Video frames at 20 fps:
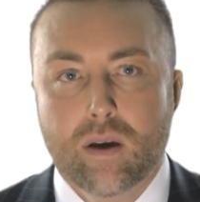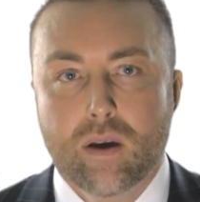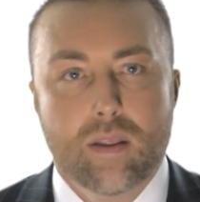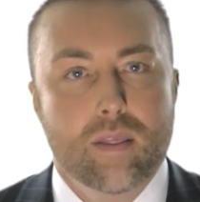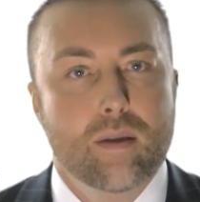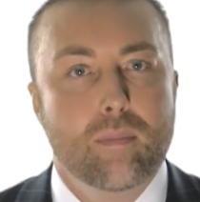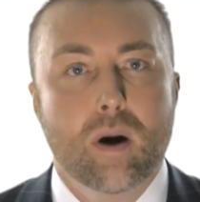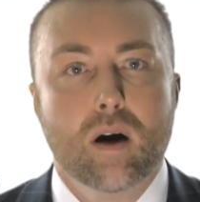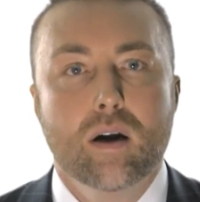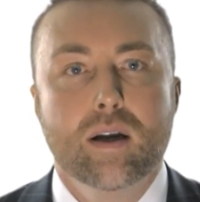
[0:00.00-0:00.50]

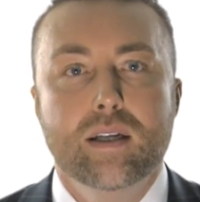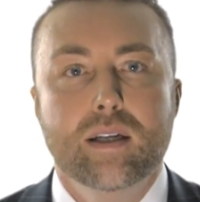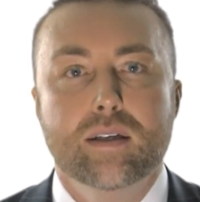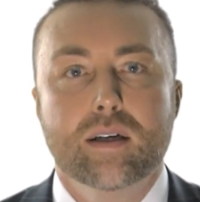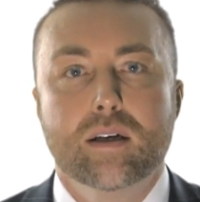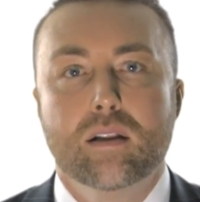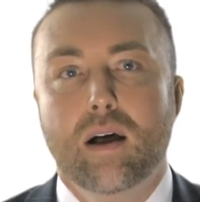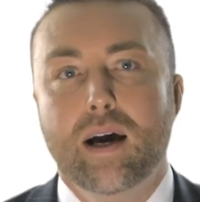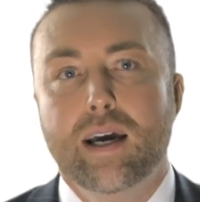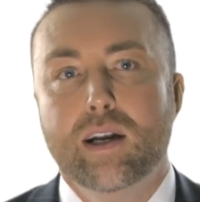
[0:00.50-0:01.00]
The market
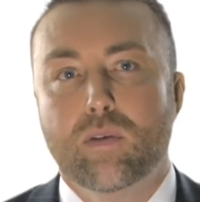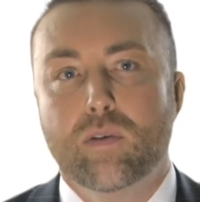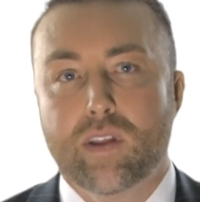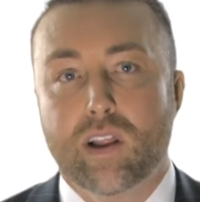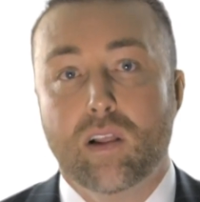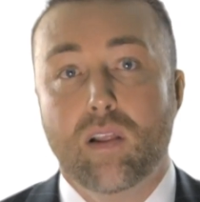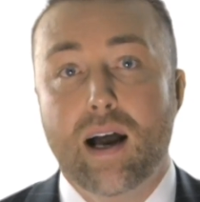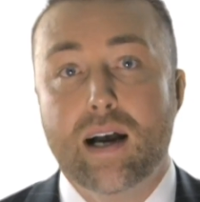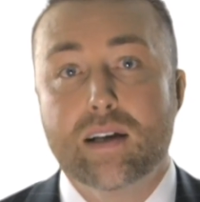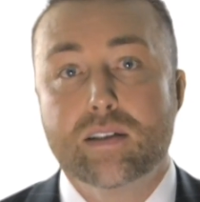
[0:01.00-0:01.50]
decline over the
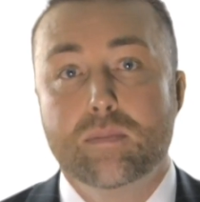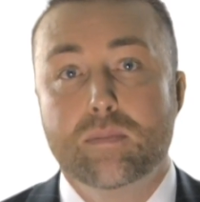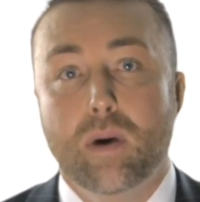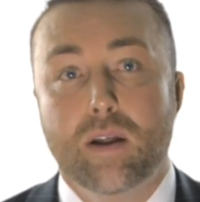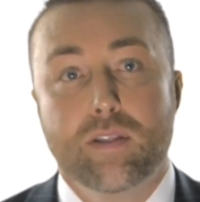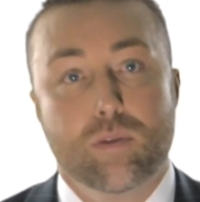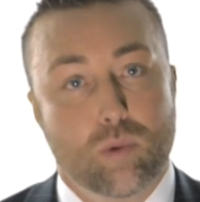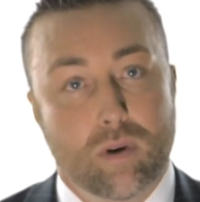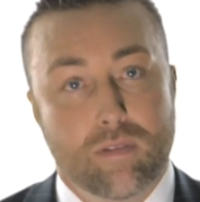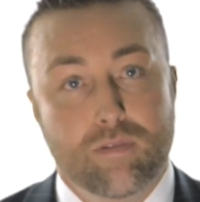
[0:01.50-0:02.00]
last
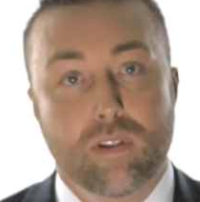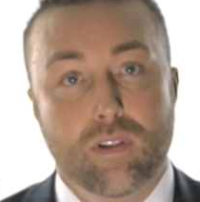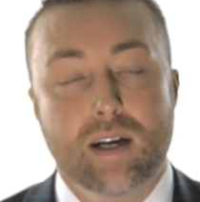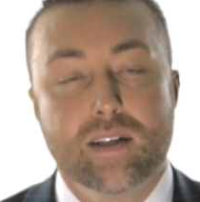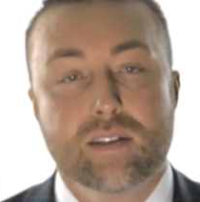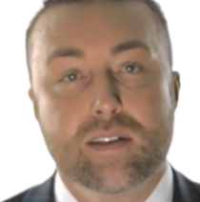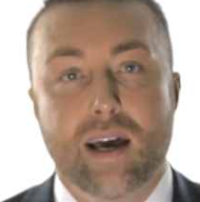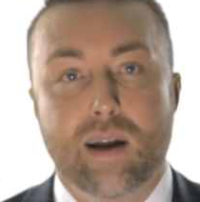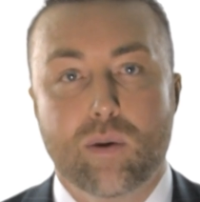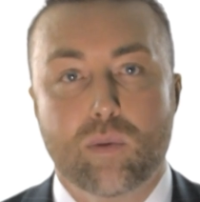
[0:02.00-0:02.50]
month
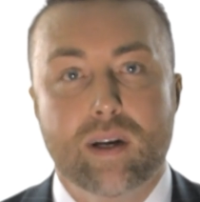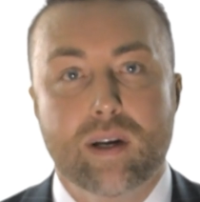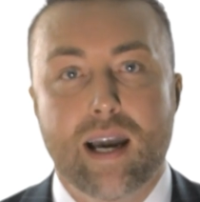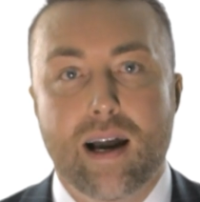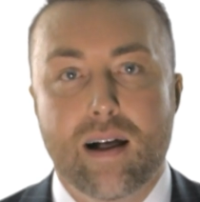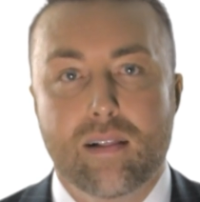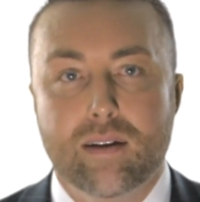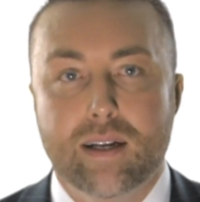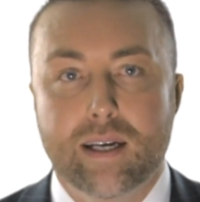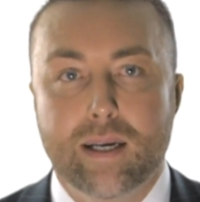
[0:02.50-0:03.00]
reflects that
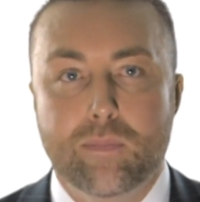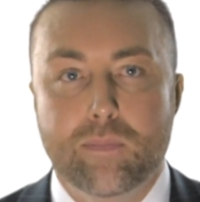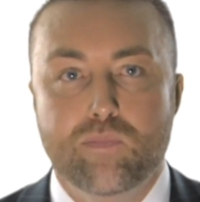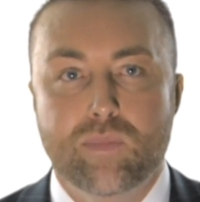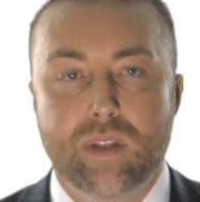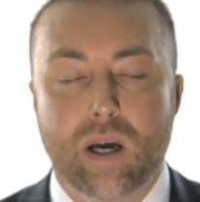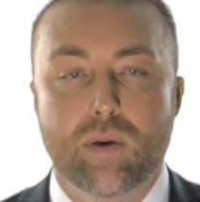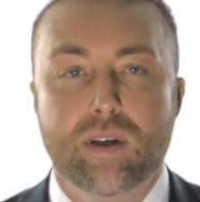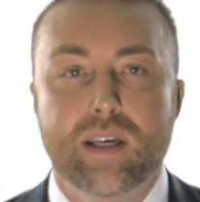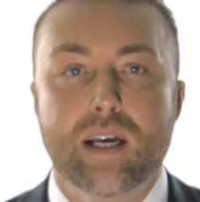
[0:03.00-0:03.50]
reality.
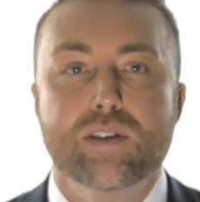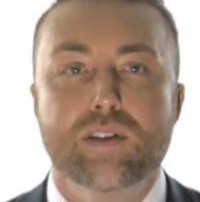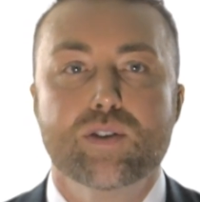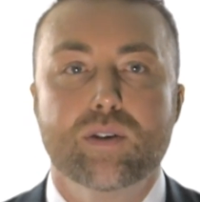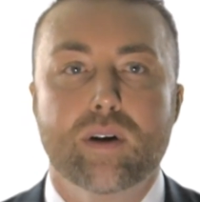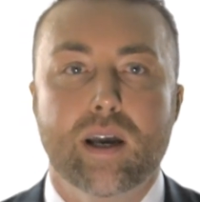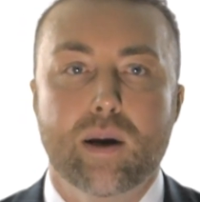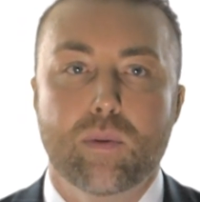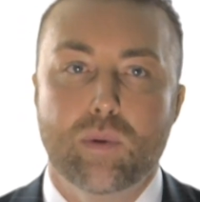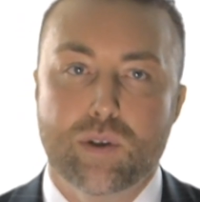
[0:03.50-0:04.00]
Now,
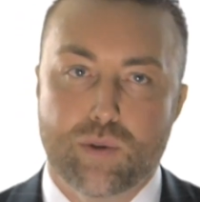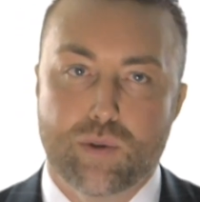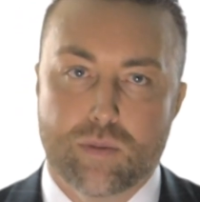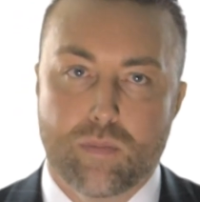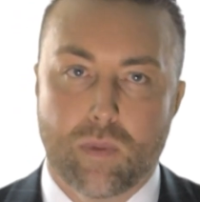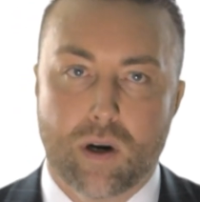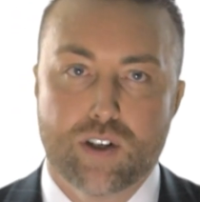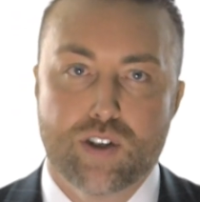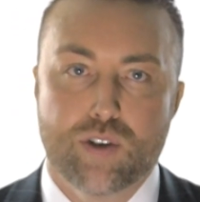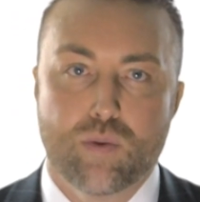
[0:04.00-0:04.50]
yesterday, which was
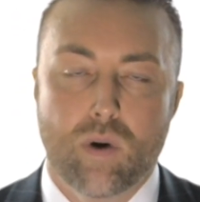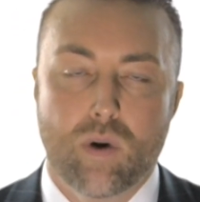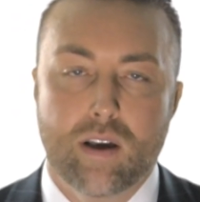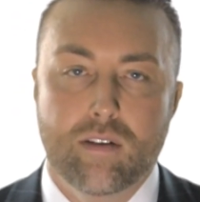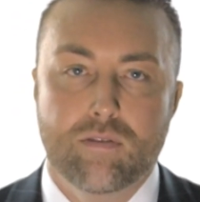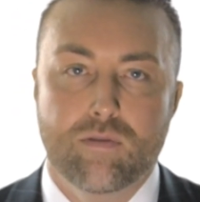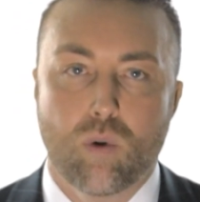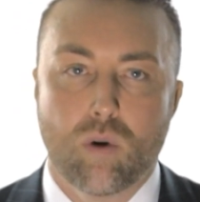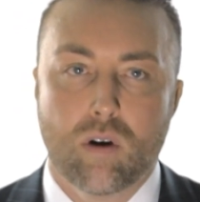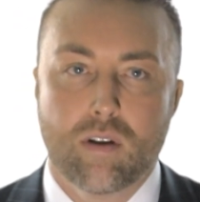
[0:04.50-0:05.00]
March
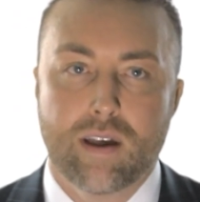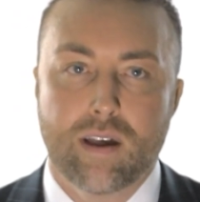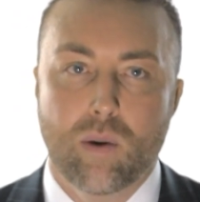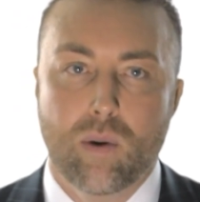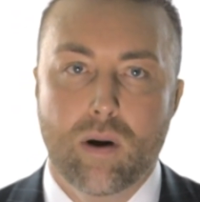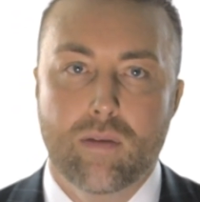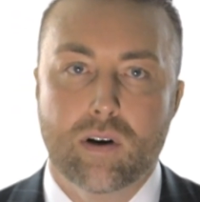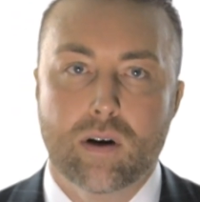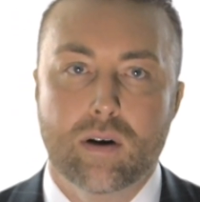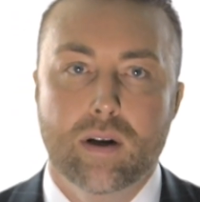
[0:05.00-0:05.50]
24th,
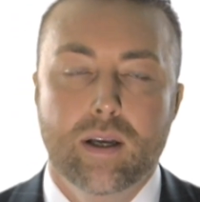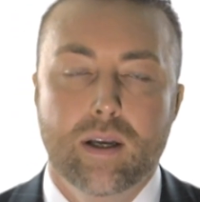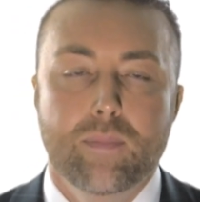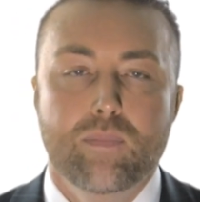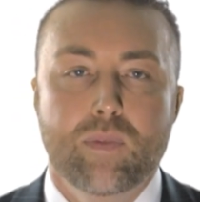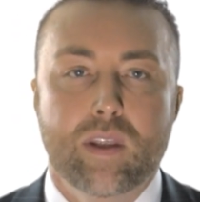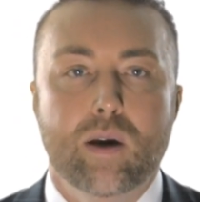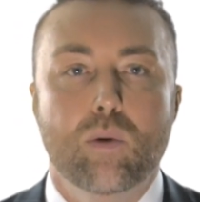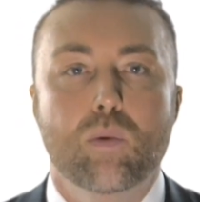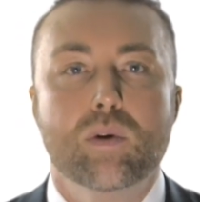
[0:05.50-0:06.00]
however,
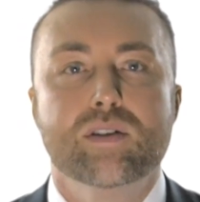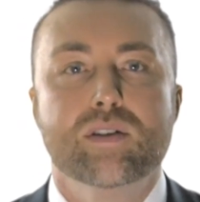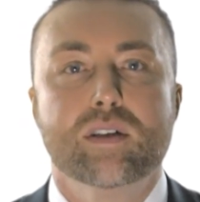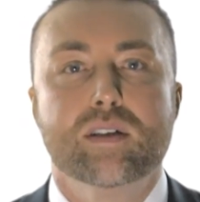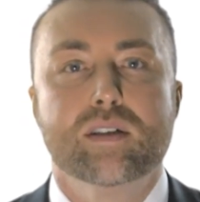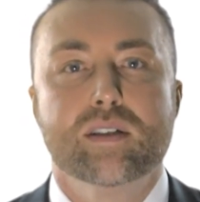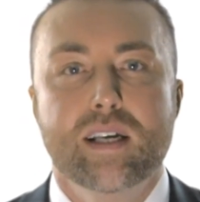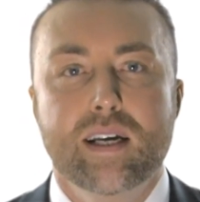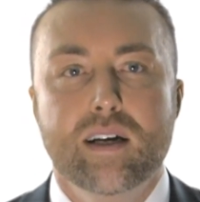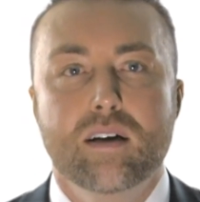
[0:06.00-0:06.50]
it was the
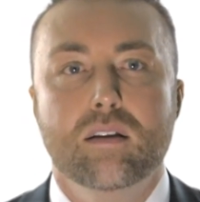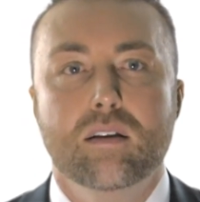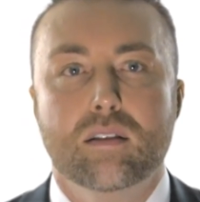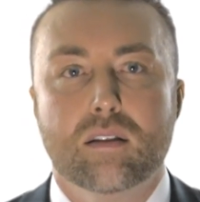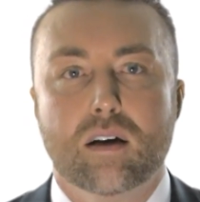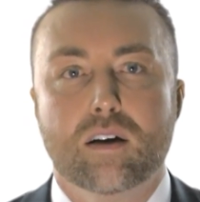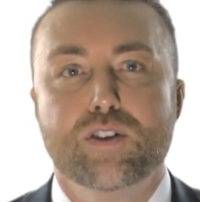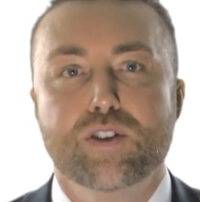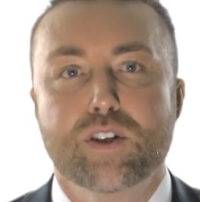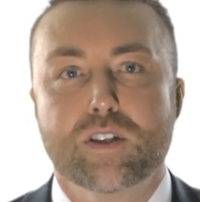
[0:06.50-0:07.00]
single
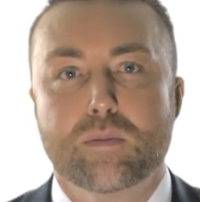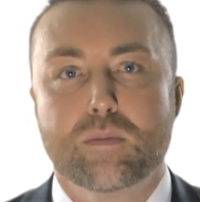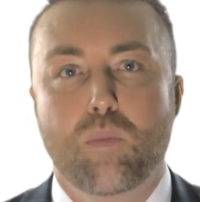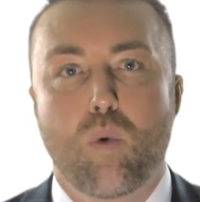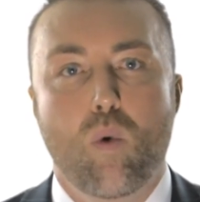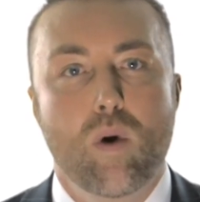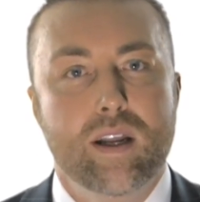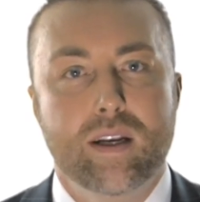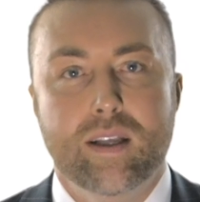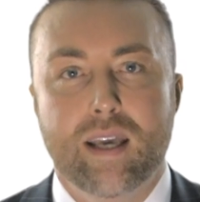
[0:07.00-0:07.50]
largest
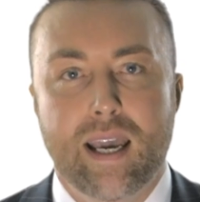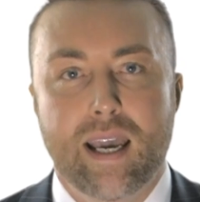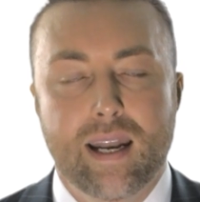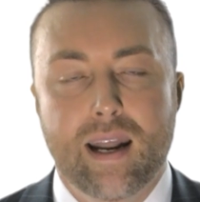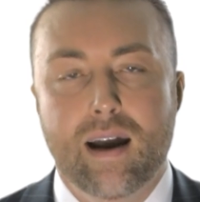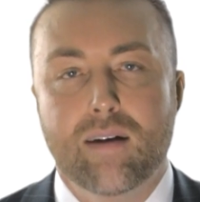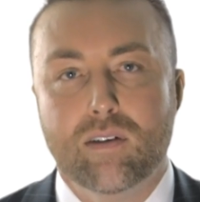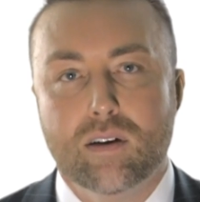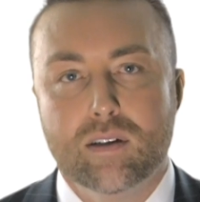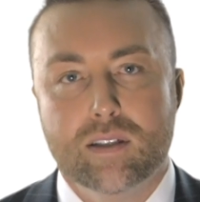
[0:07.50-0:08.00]
point gain
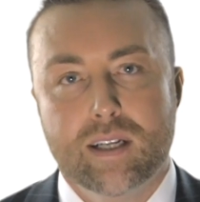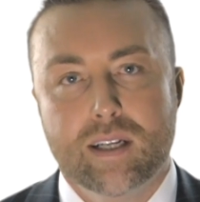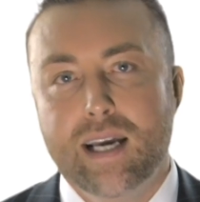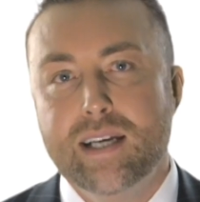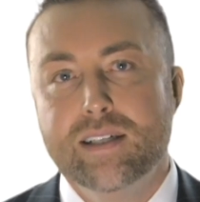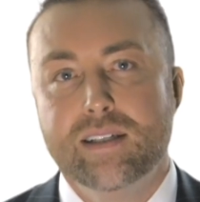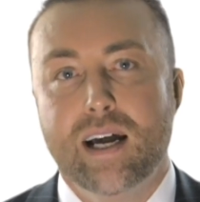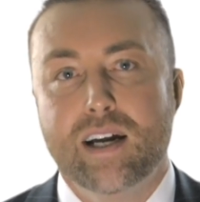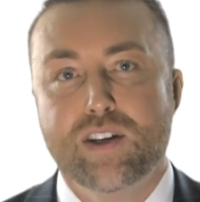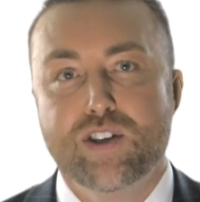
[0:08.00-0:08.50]
ever.
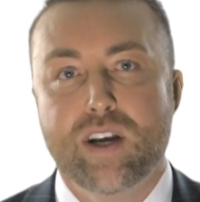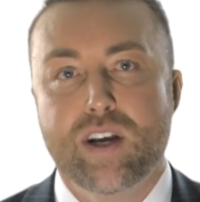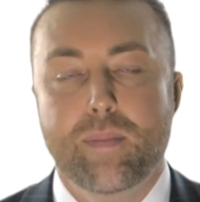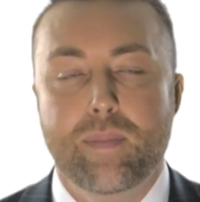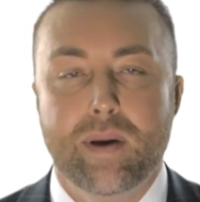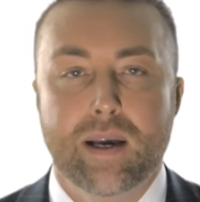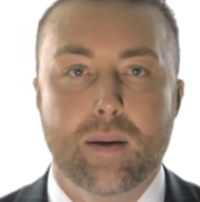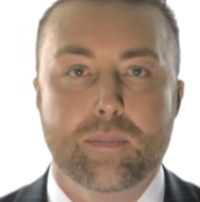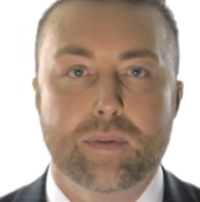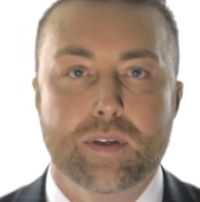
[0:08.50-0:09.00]
Today's not
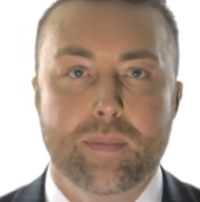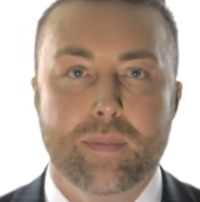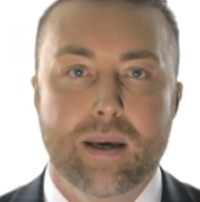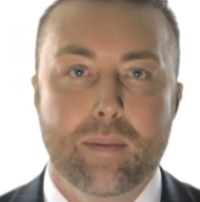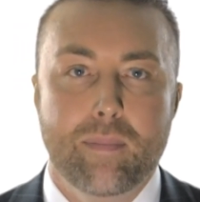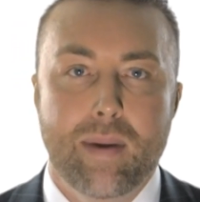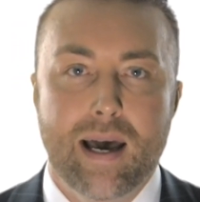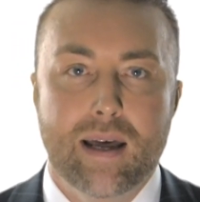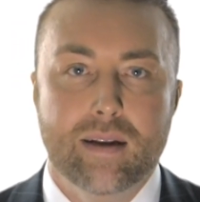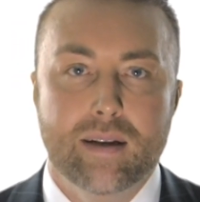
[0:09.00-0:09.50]
shaping up to be
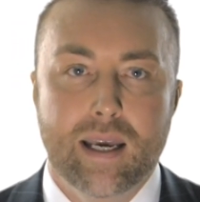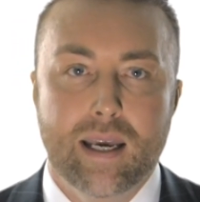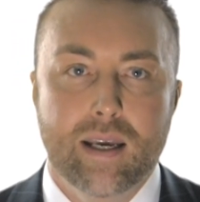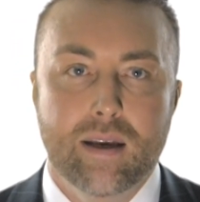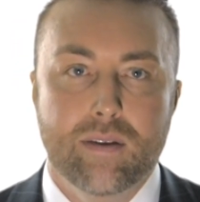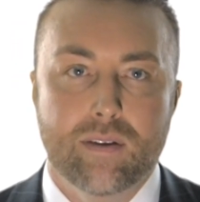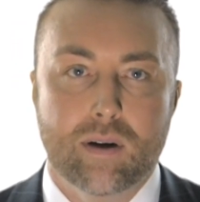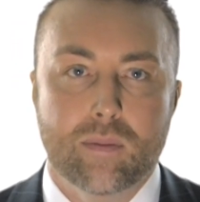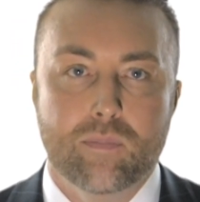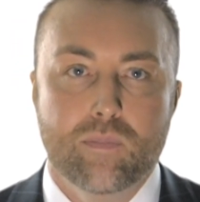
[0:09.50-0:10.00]
a bad day
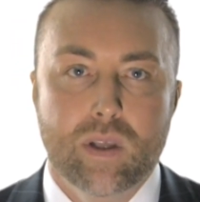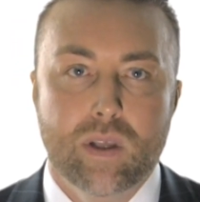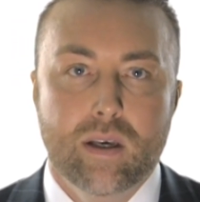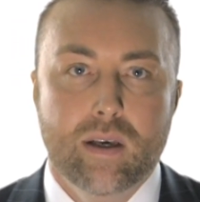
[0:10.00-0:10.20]
either.